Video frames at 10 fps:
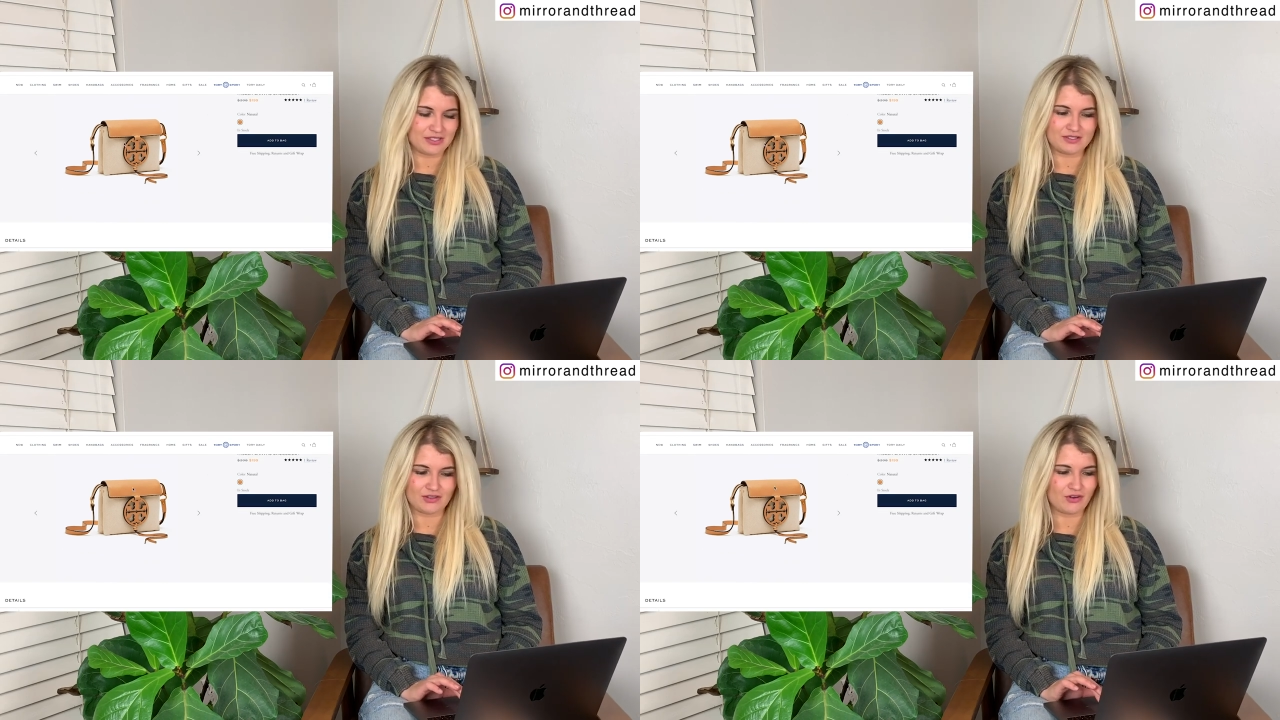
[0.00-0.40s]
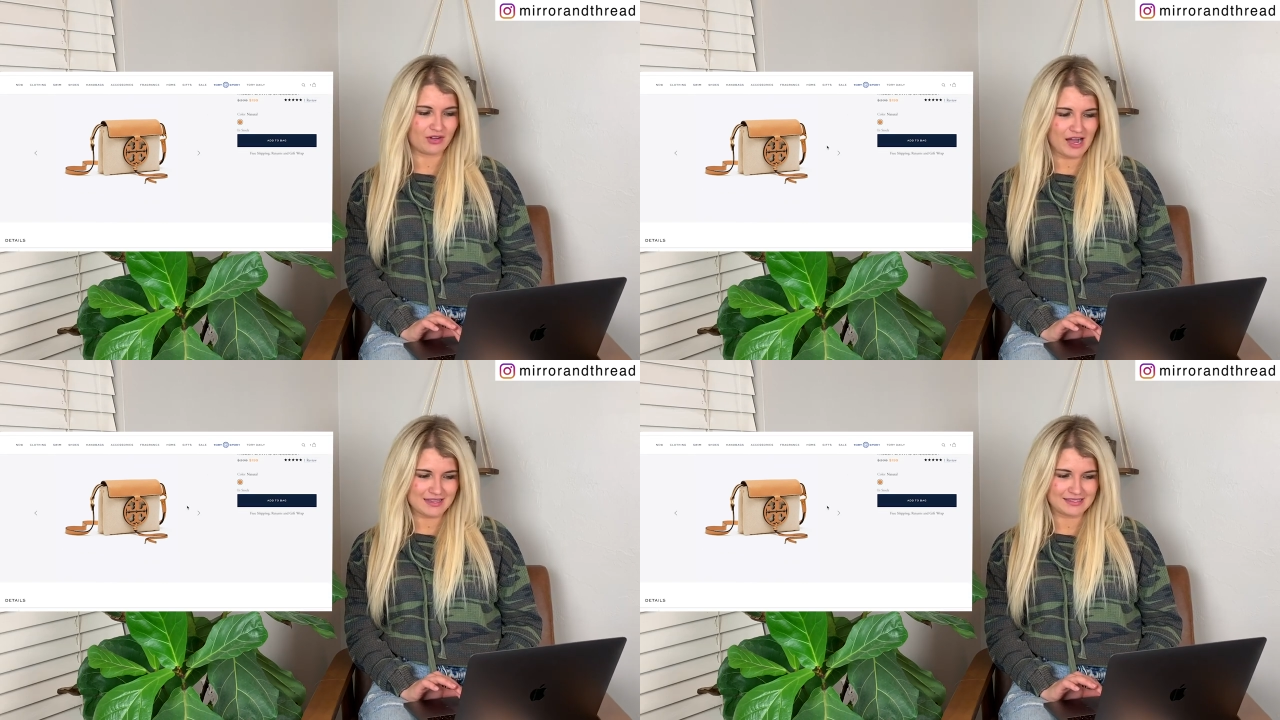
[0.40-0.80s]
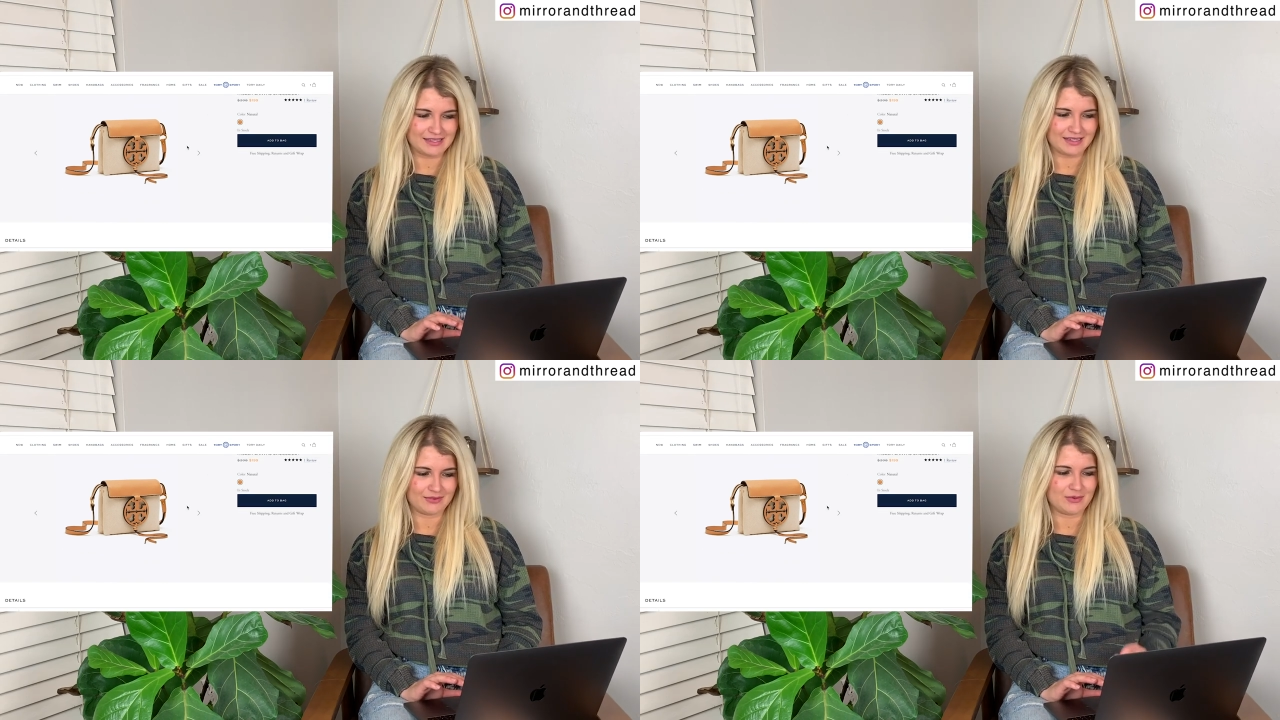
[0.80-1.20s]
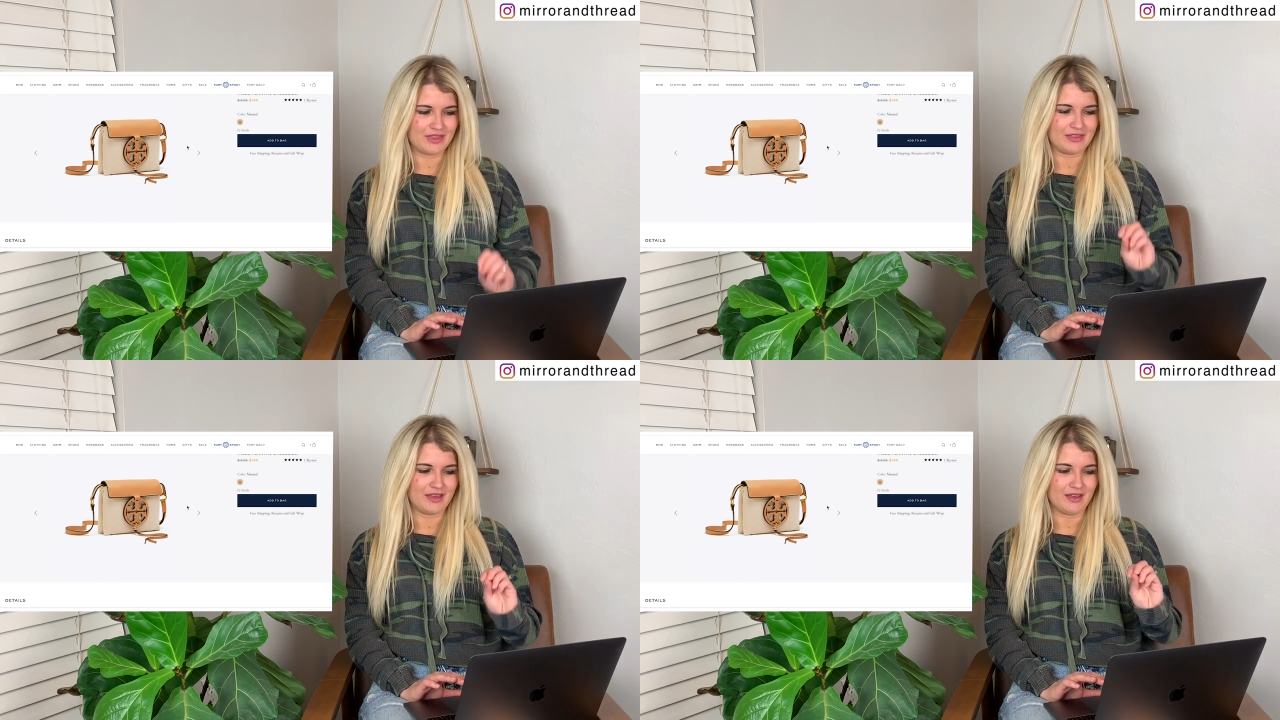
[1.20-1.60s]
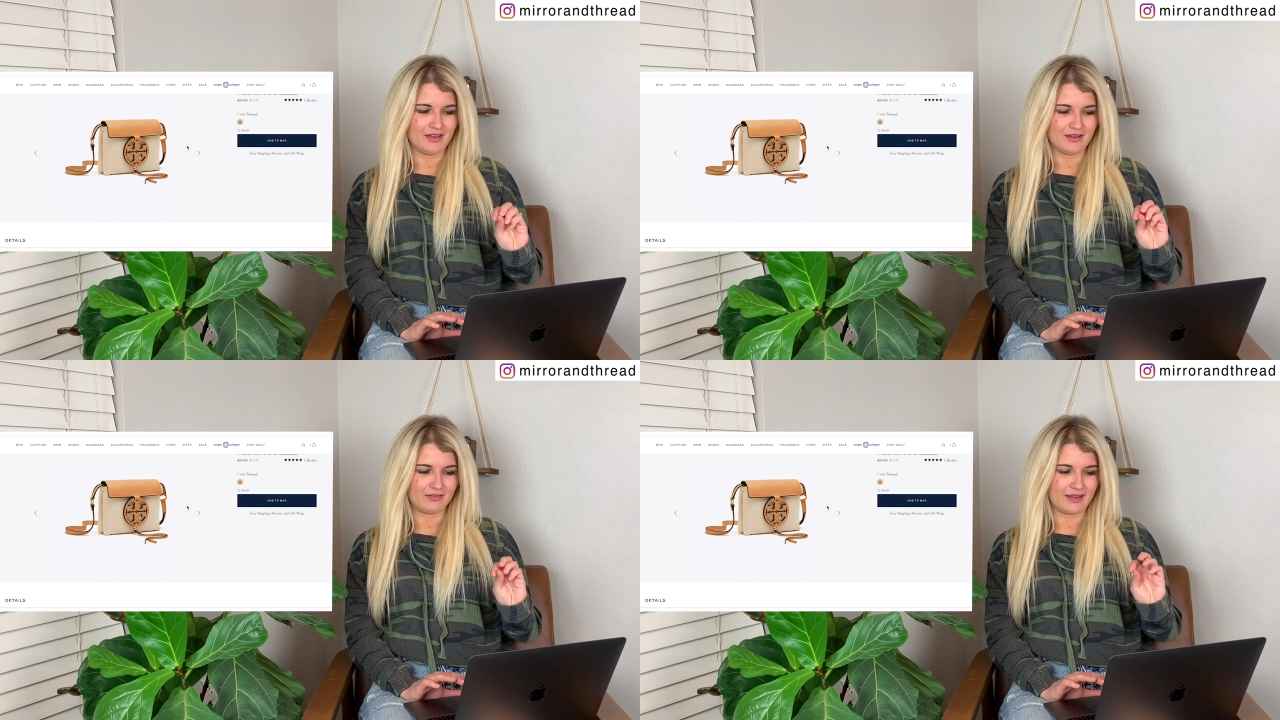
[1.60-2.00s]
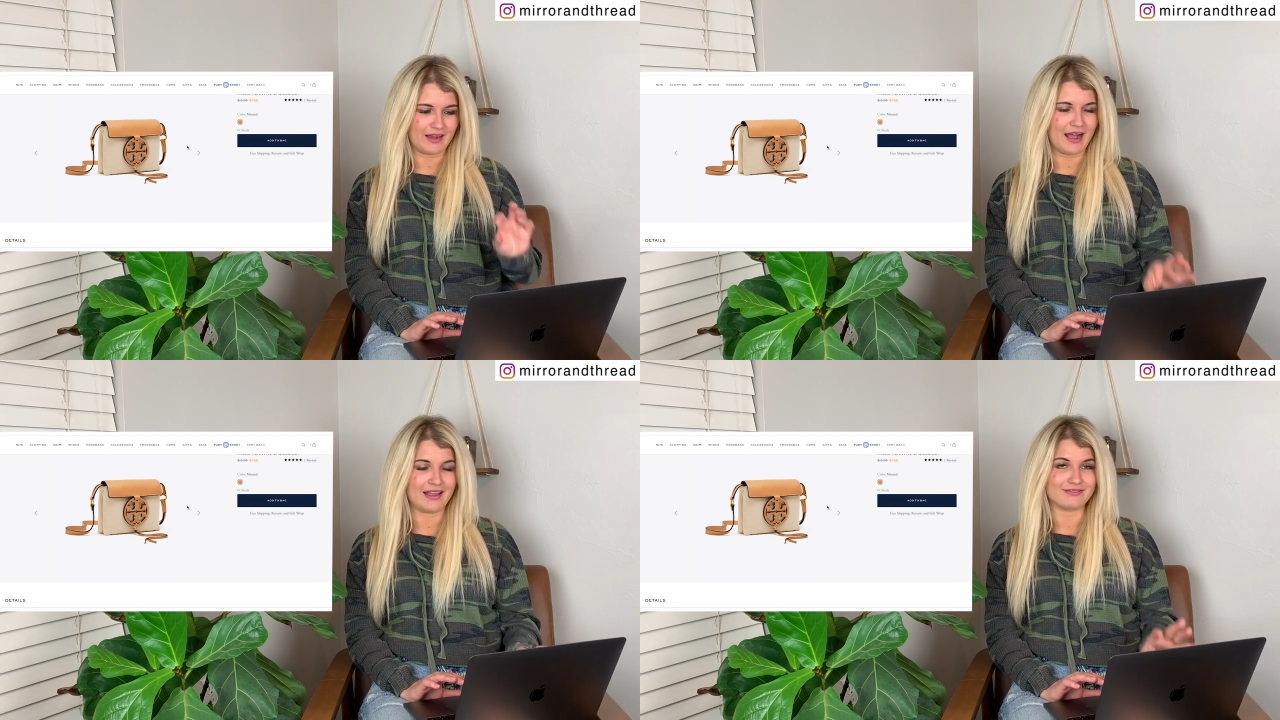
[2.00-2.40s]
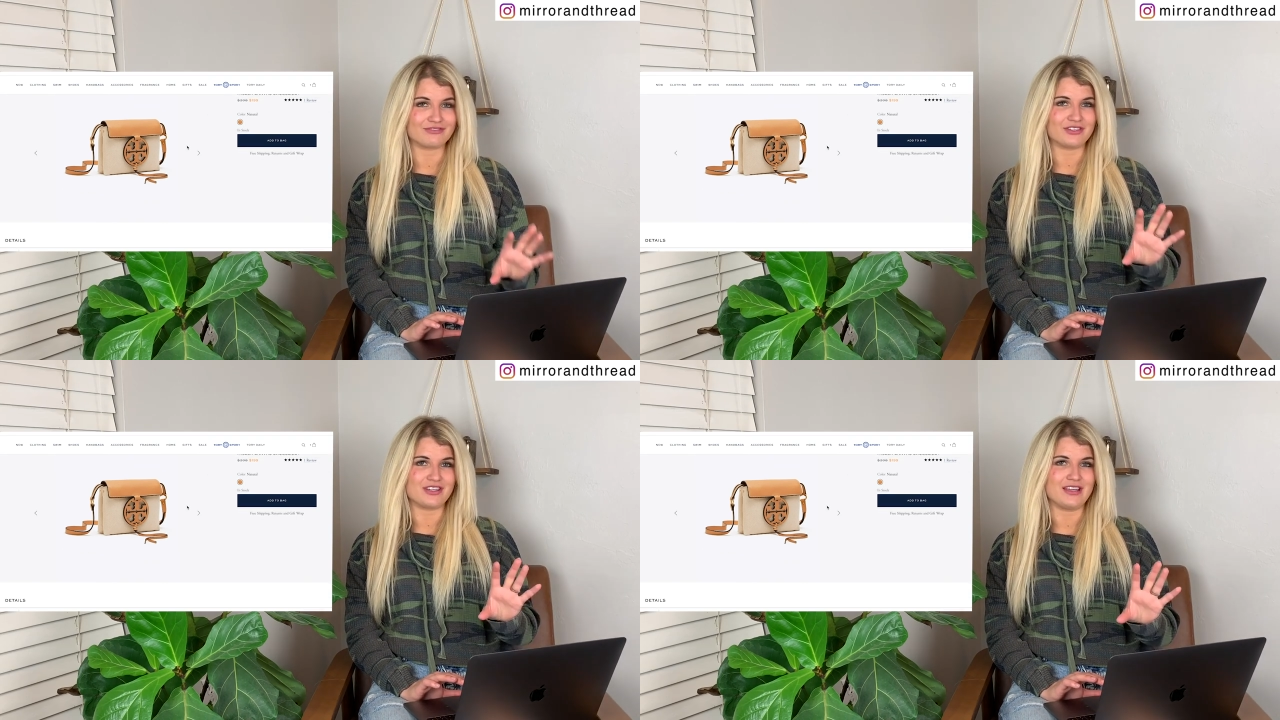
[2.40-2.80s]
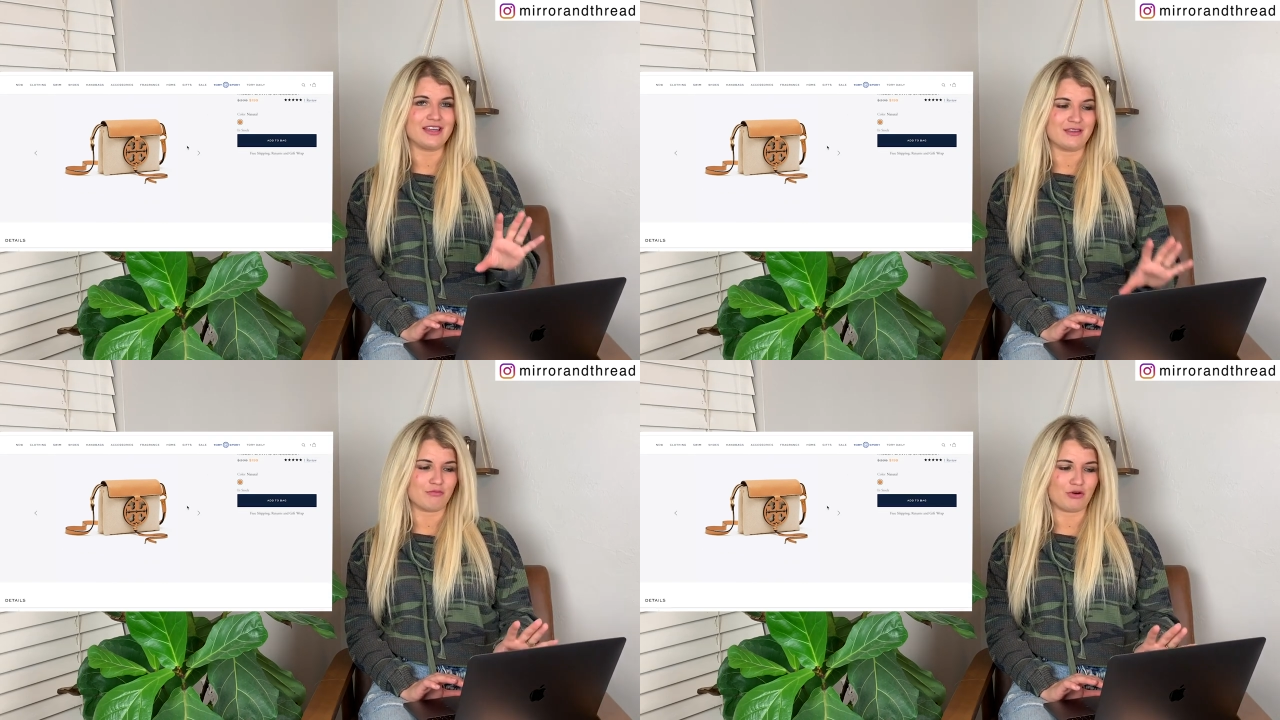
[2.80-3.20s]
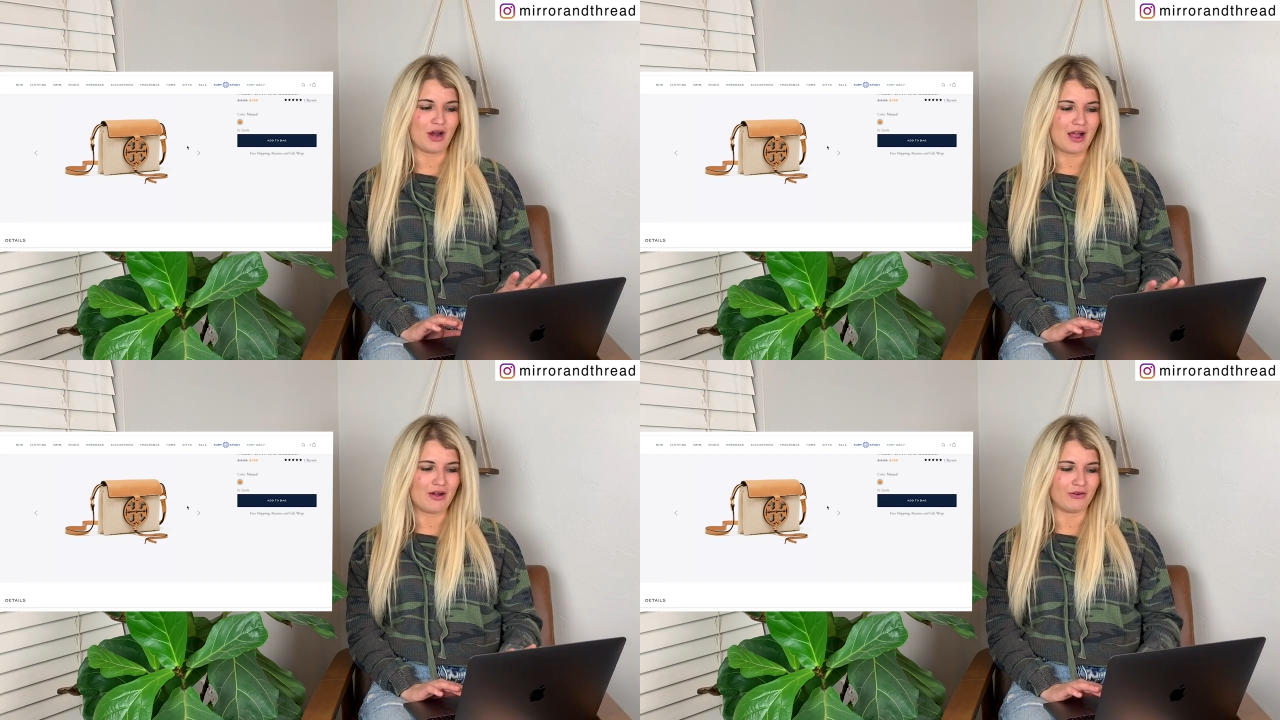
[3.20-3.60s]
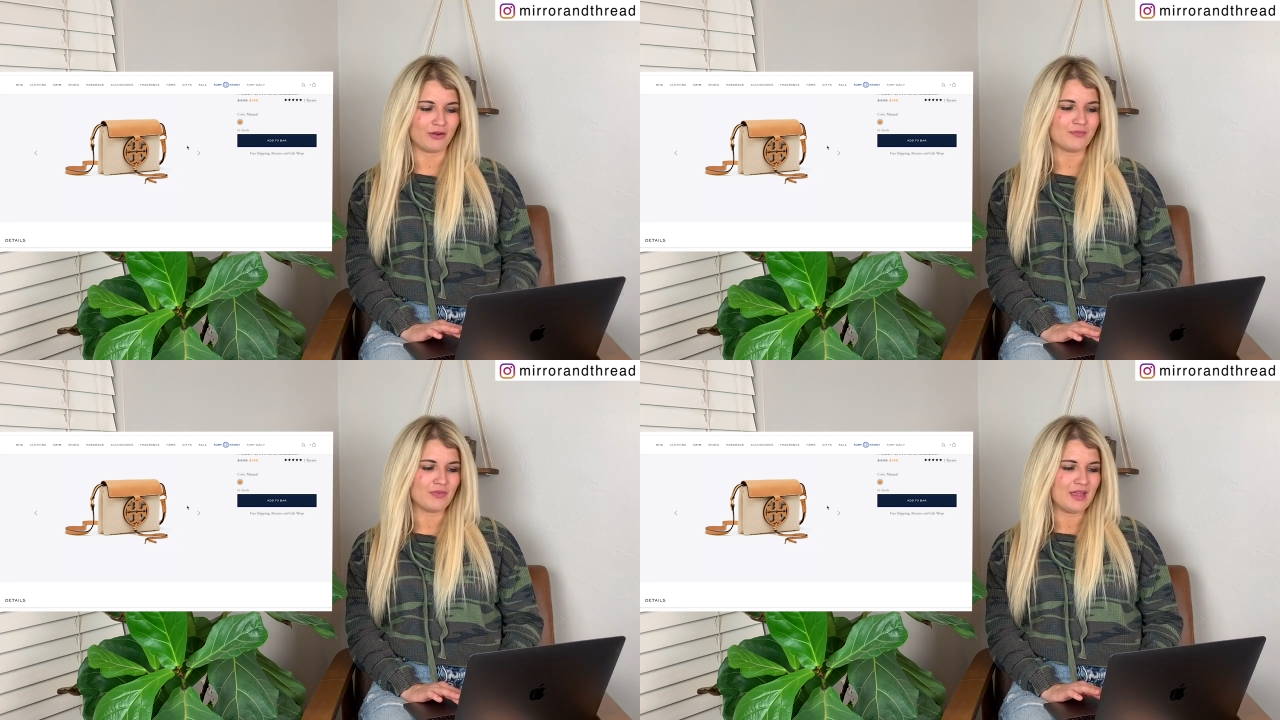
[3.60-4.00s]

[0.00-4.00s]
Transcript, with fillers: It's so classic with the like ivory and the brown.